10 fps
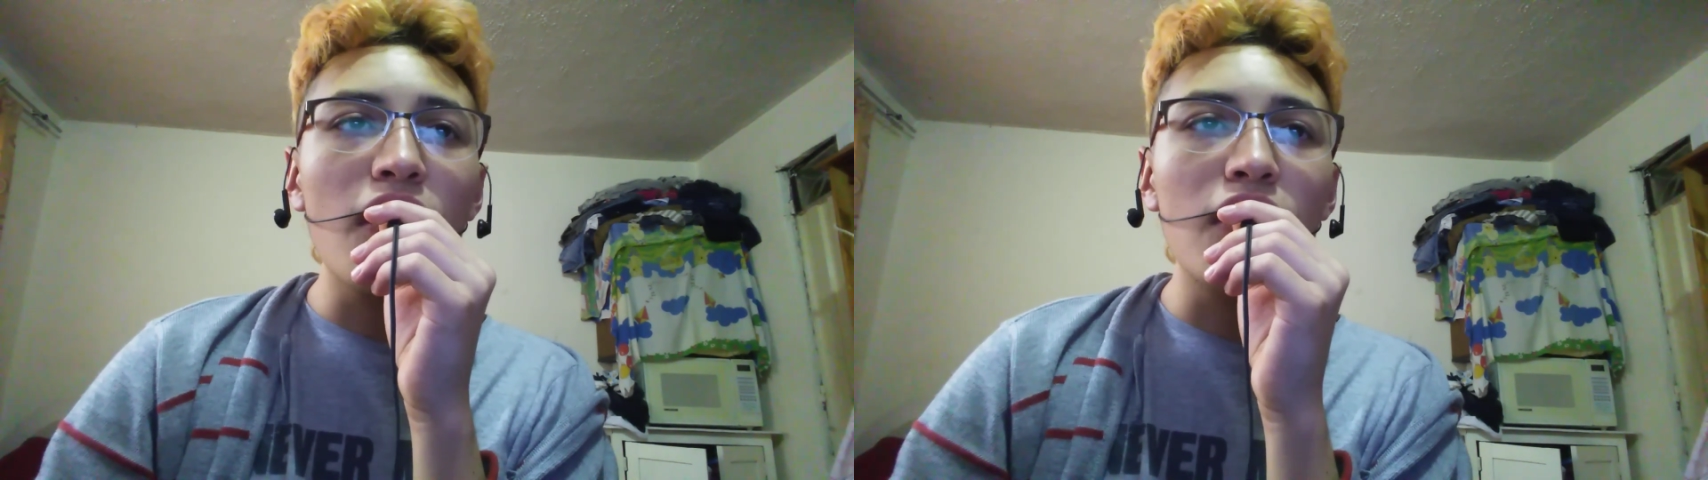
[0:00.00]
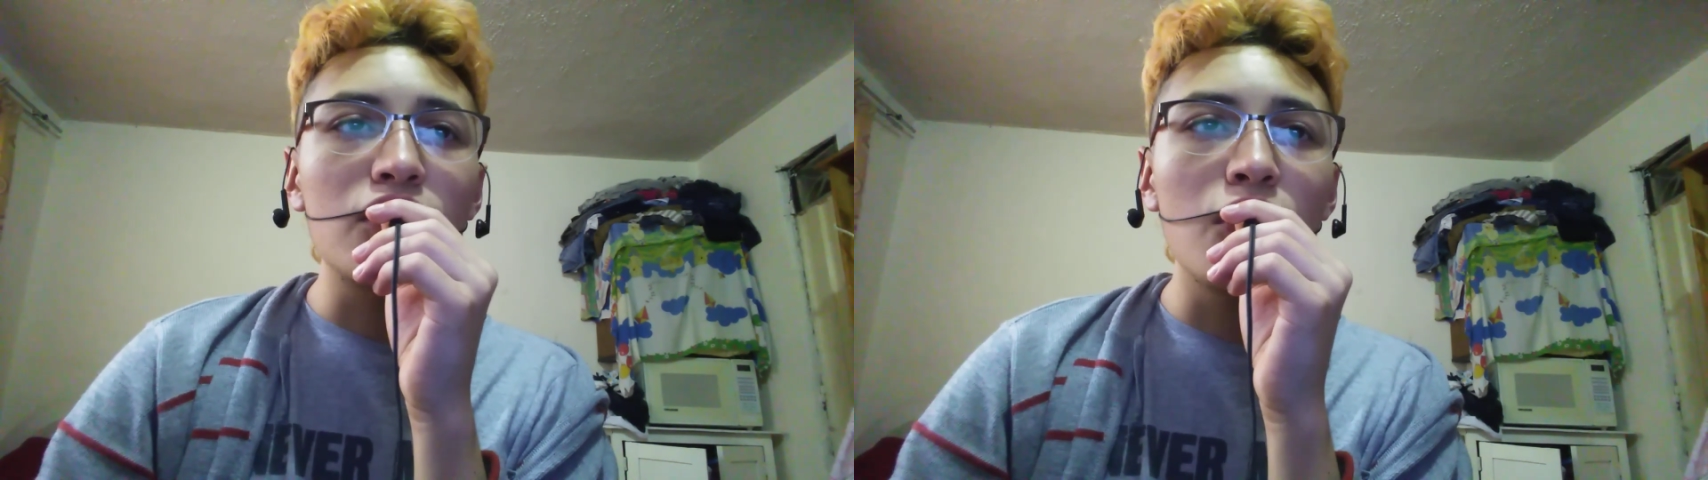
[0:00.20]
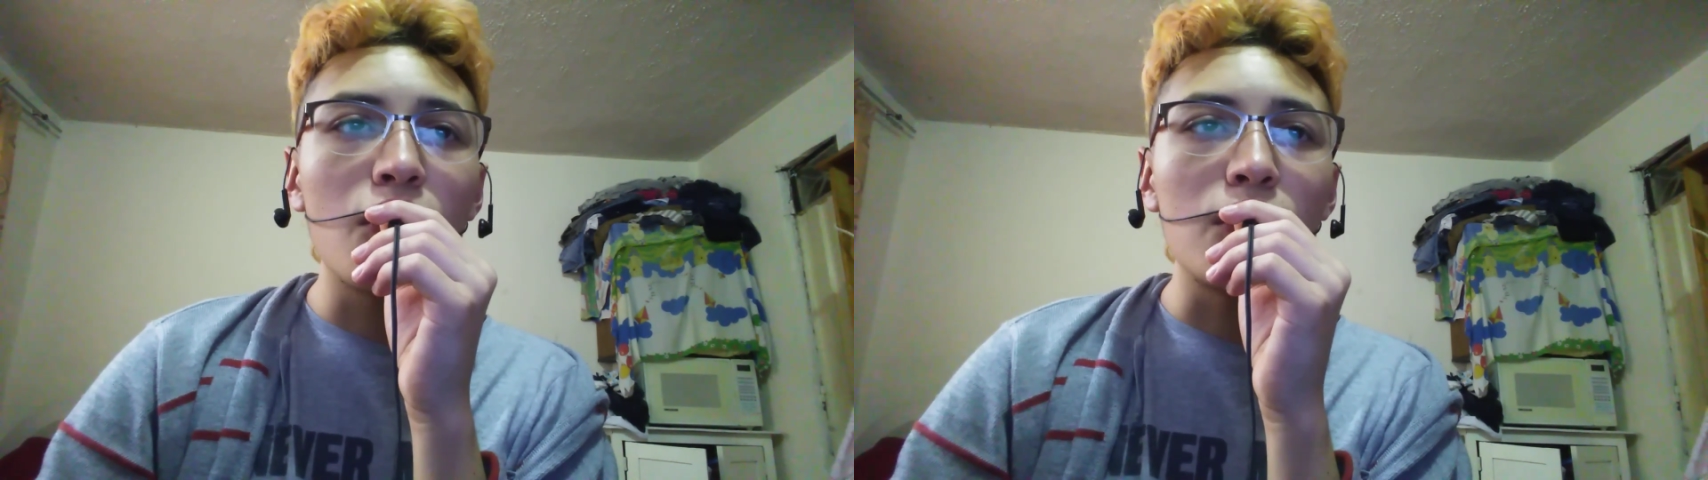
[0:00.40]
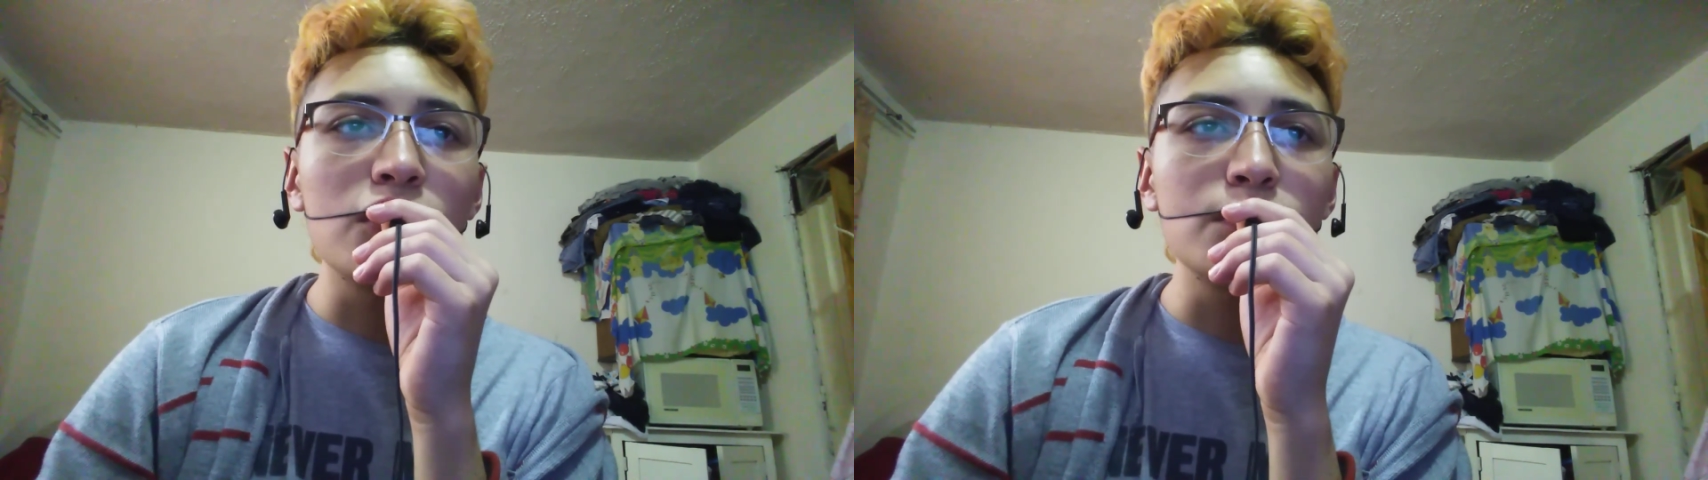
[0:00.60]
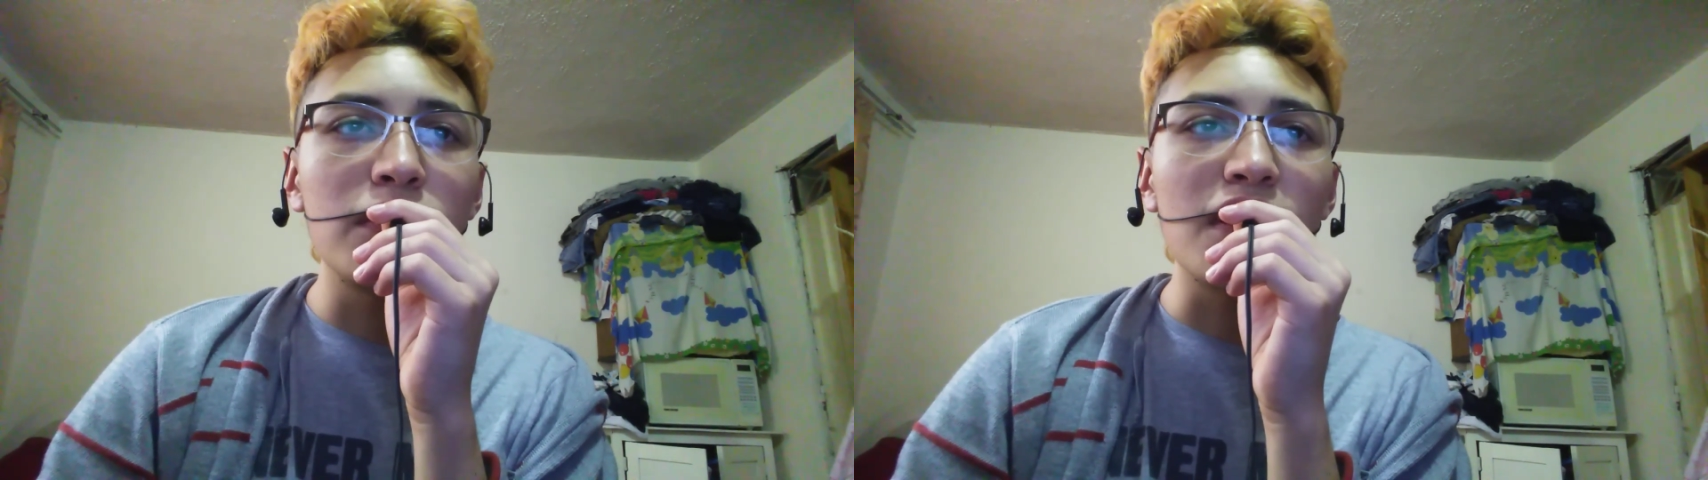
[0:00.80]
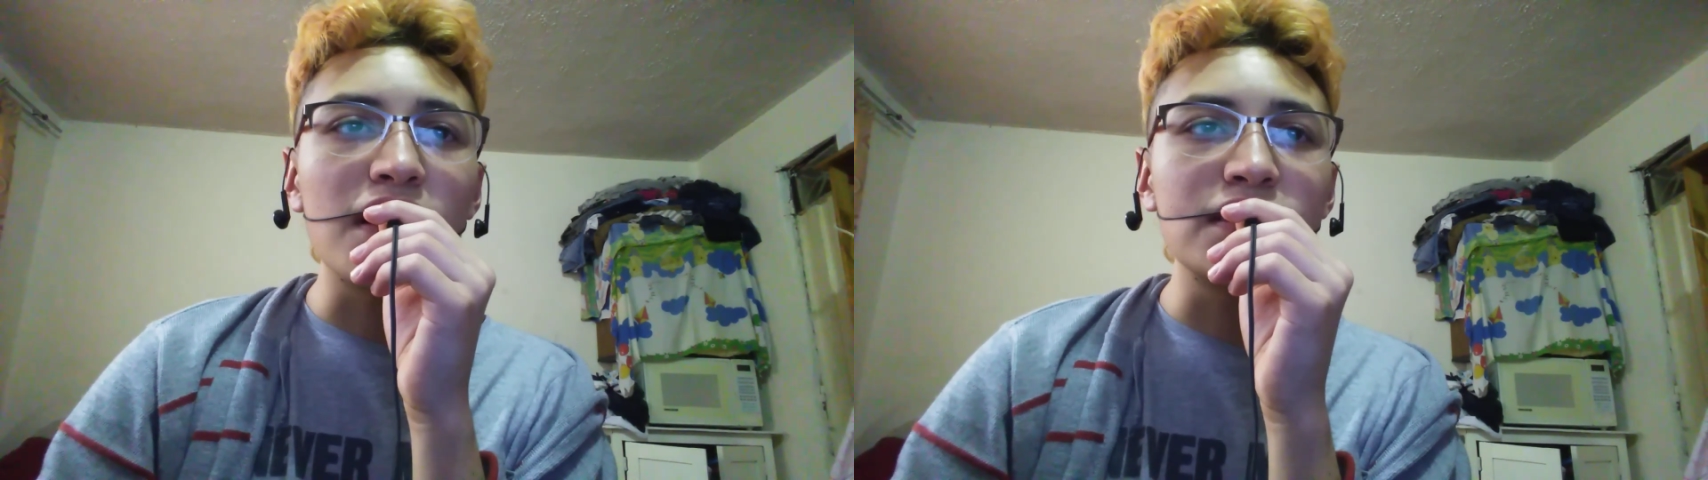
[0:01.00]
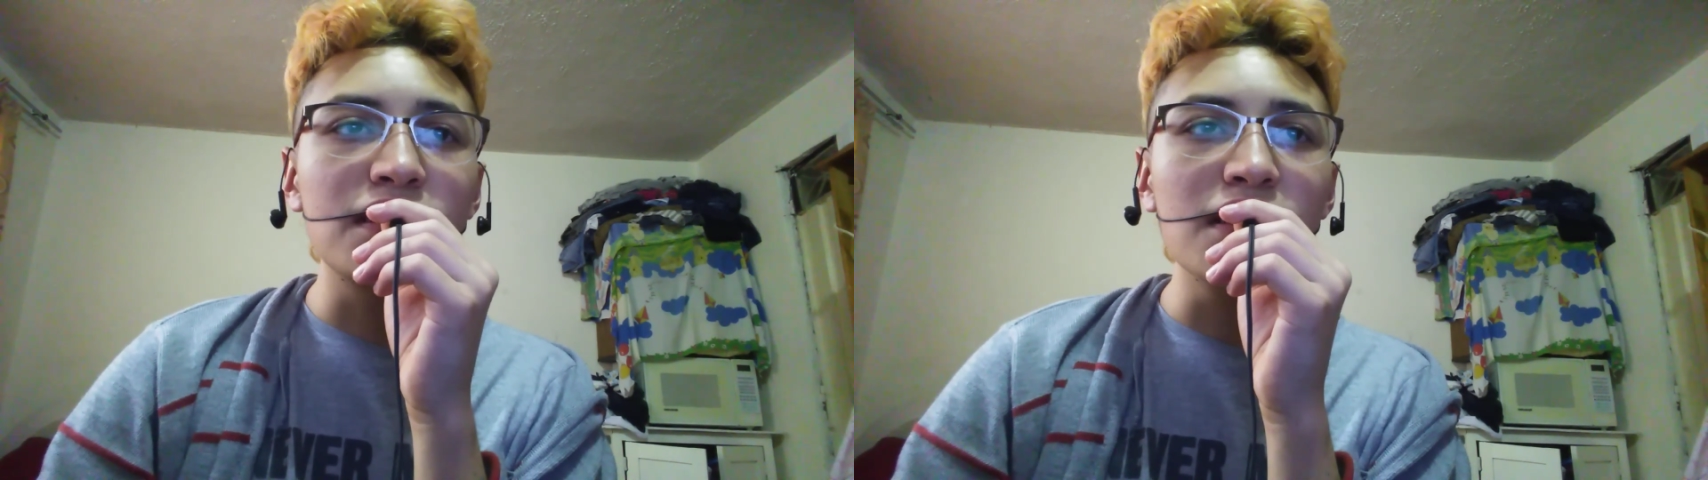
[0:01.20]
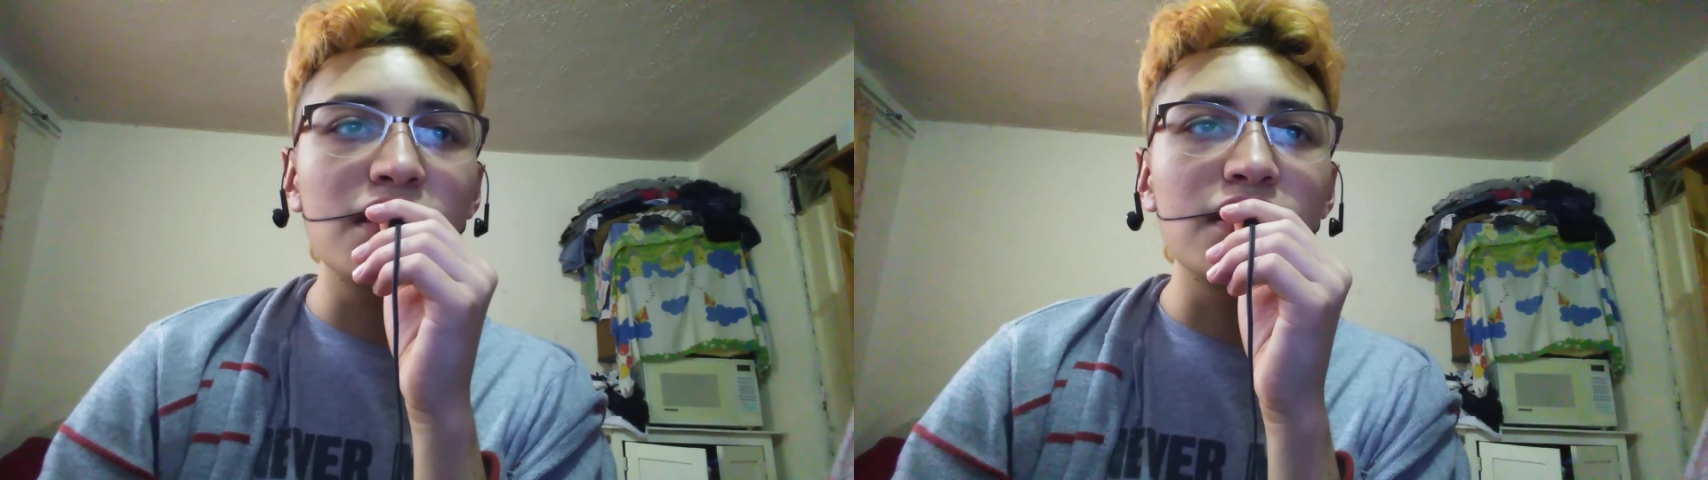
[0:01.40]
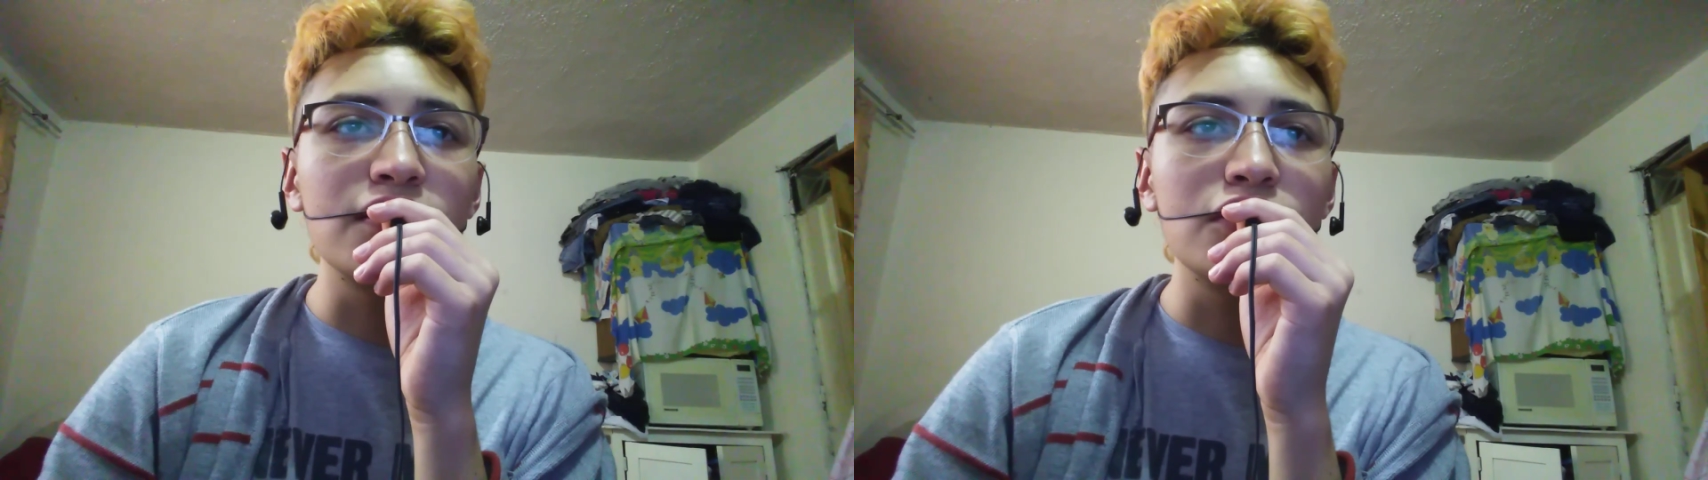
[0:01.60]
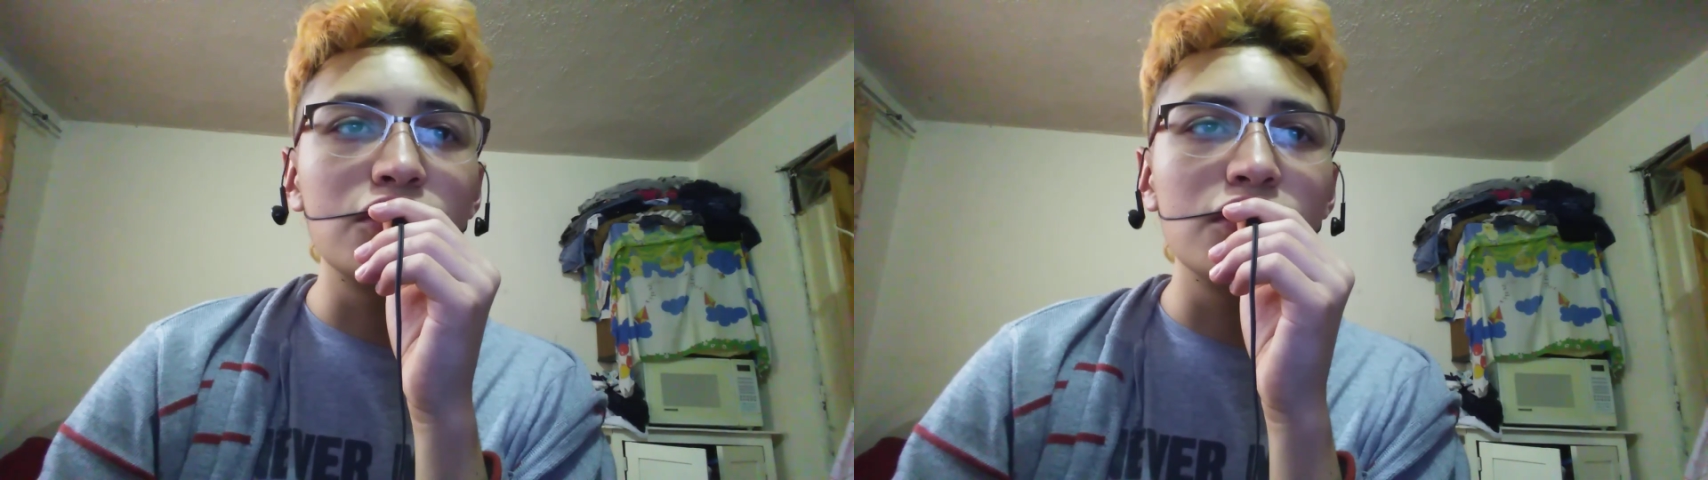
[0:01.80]
in Ciudad
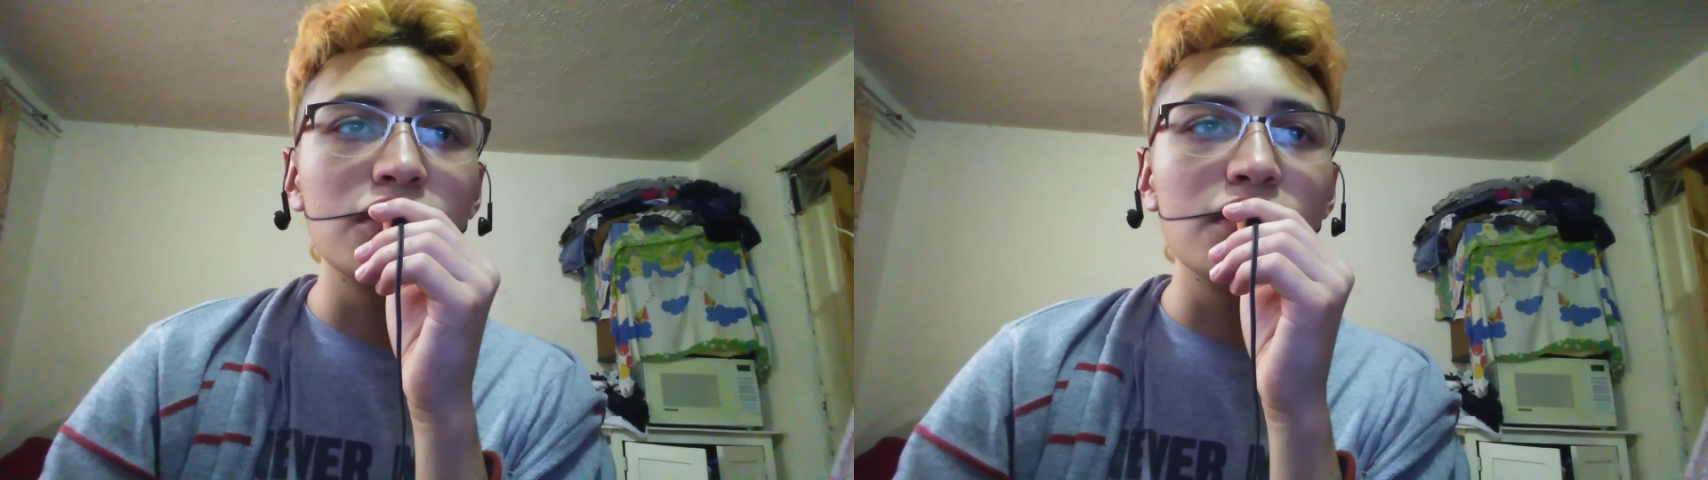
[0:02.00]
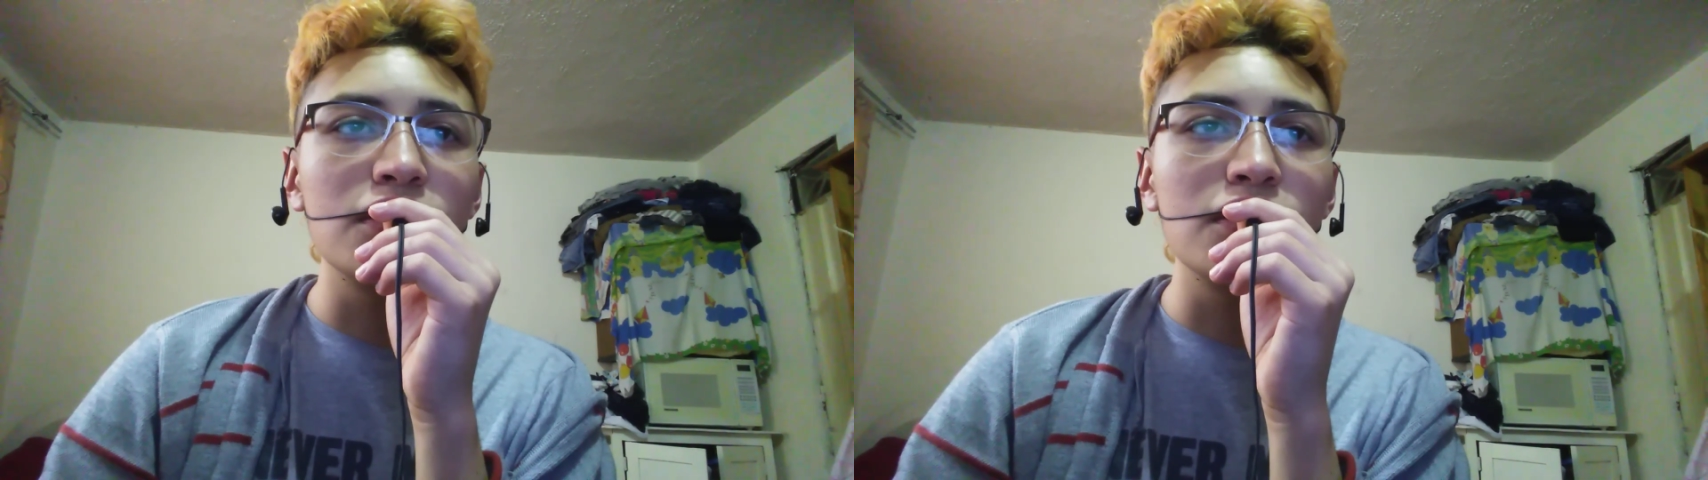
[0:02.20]
Bolivar